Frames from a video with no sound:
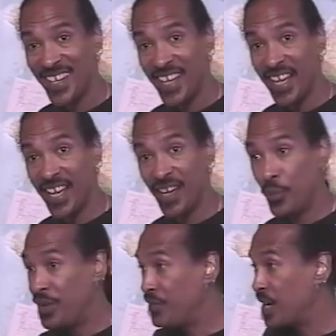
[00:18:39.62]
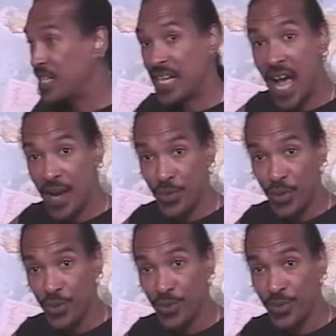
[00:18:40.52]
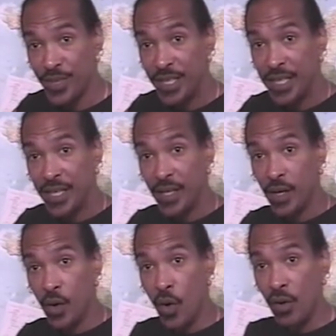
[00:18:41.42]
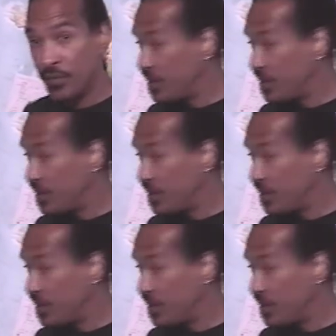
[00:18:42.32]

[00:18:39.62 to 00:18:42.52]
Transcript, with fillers: And we've got Cairo. All of